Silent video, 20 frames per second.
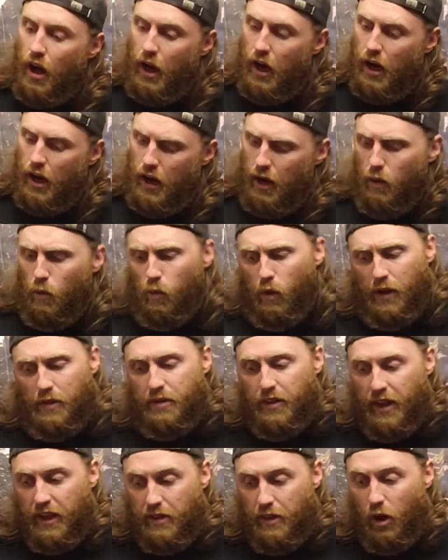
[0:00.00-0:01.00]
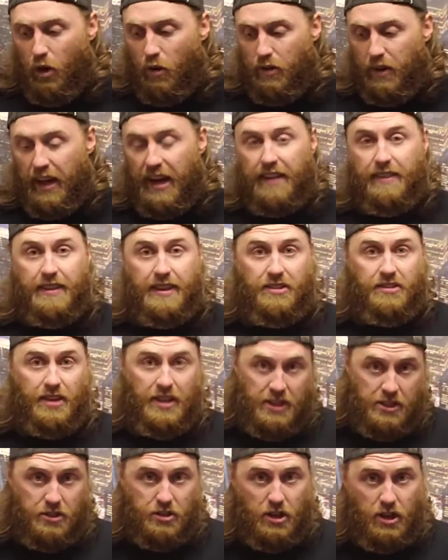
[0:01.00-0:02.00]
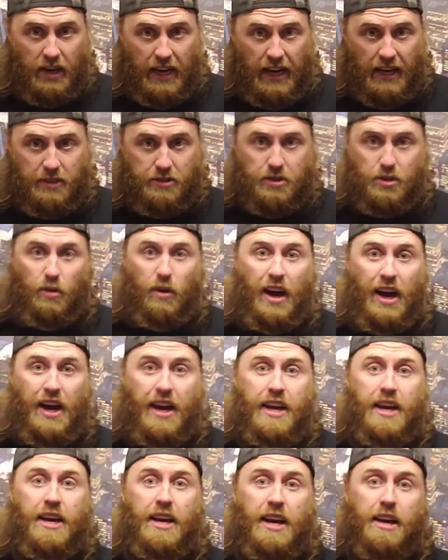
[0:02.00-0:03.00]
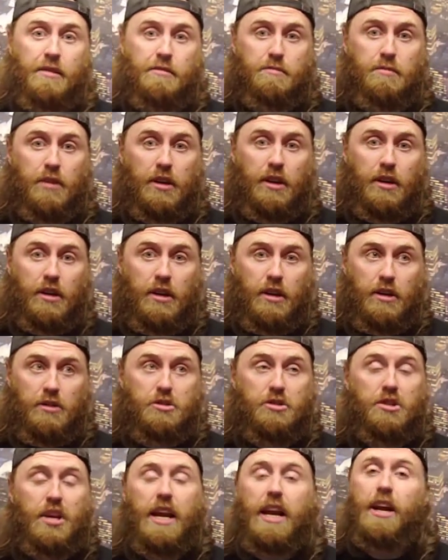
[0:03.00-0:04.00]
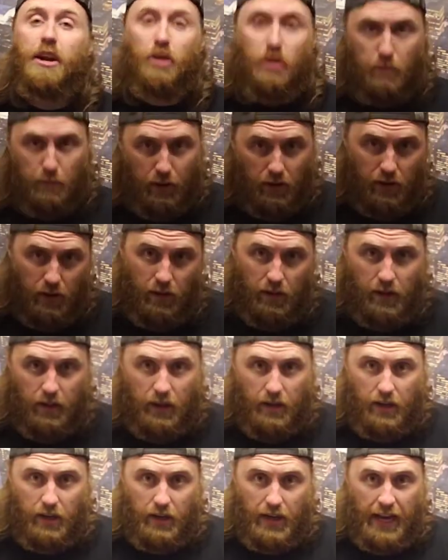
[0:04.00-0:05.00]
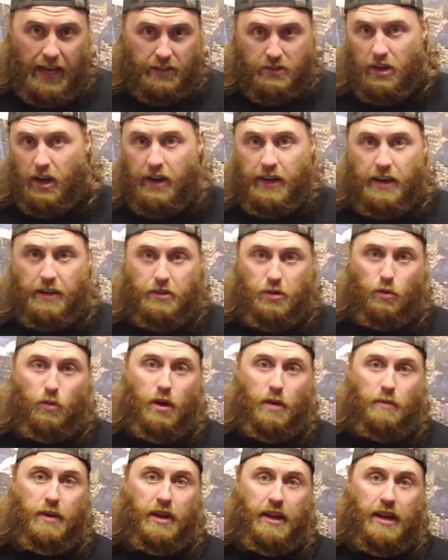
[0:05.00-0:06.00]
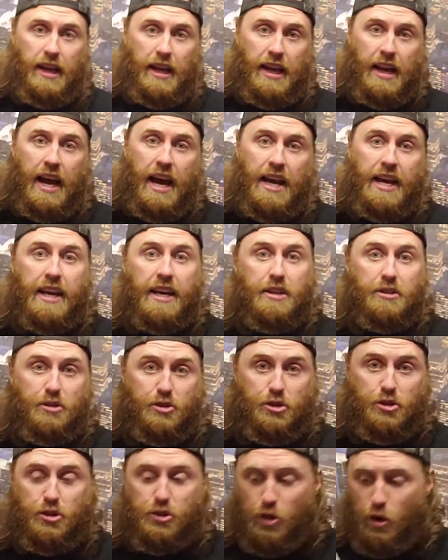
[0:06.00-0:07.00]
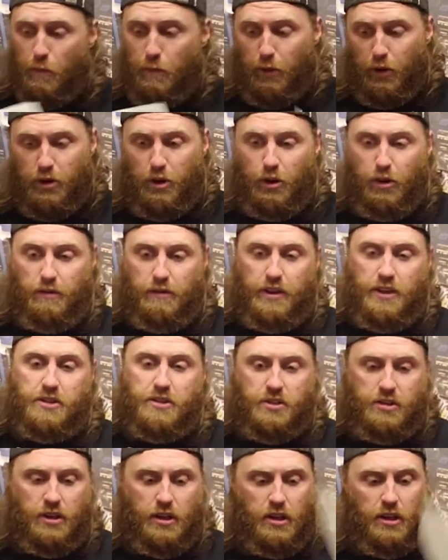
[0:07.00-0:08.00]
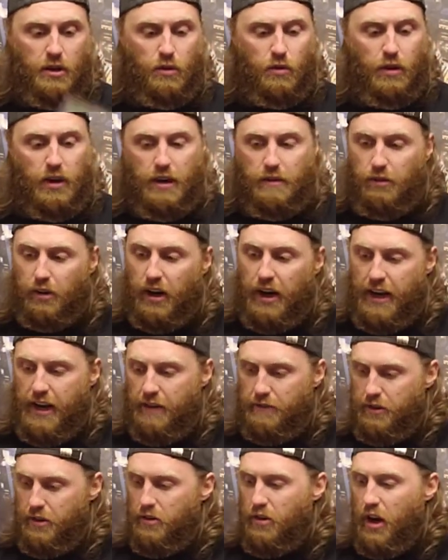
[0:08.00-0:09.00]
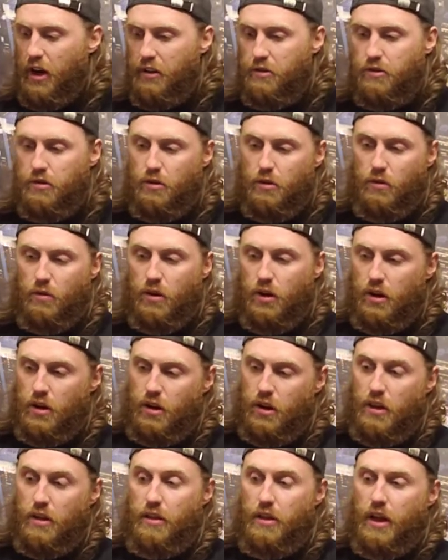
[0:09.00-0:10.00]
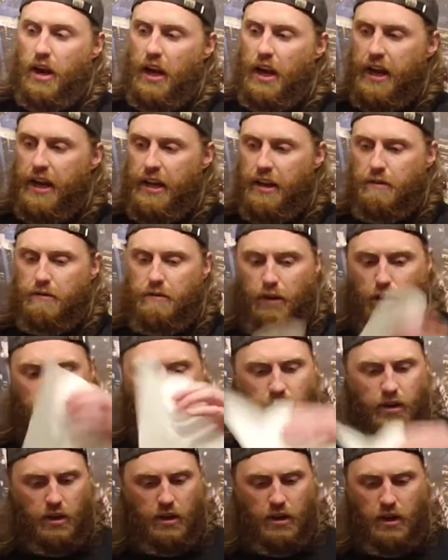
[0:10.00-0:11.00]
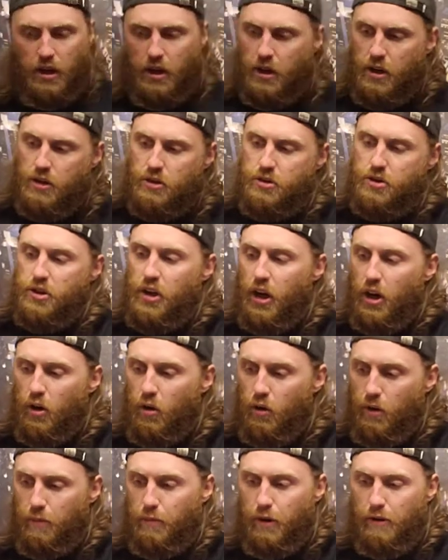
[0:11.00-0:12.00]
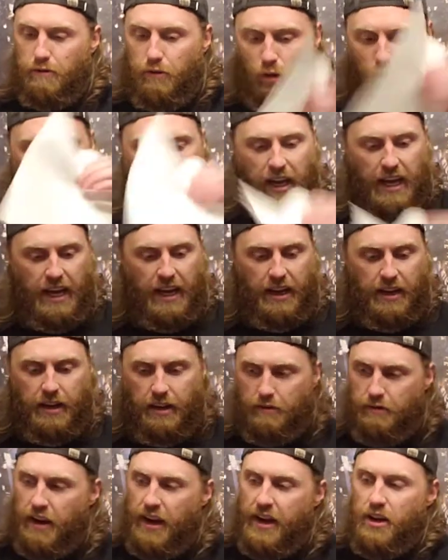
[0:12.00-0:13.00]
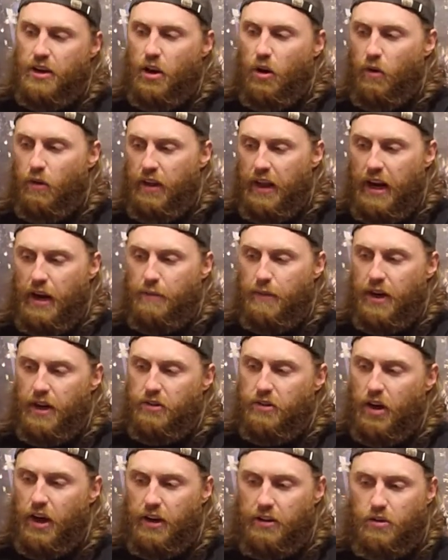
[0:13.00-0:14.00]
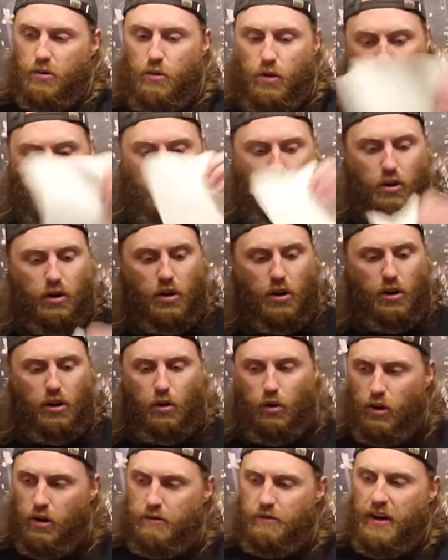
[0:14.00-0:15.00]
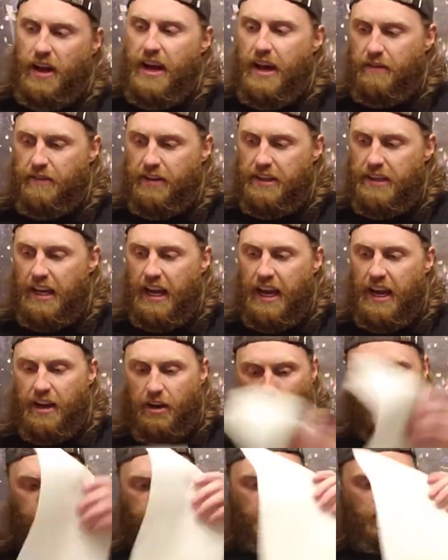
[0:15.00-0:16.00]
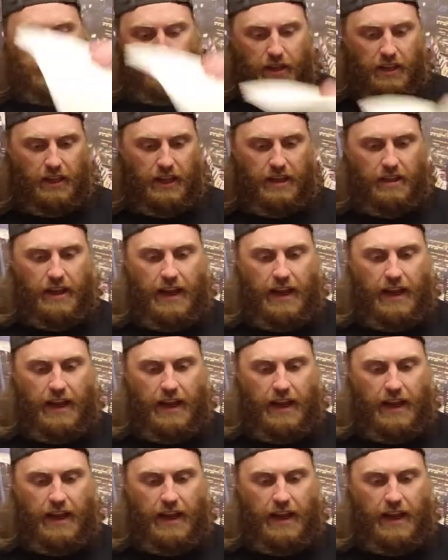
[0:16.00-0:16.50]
Uh, one thing though that this is good at, so I am terrible at talking to women, and I get super nervous whenever I have to talk to the lady folk. So beforehand, if I know that I'm going to talk to a girl or if I have a date or something like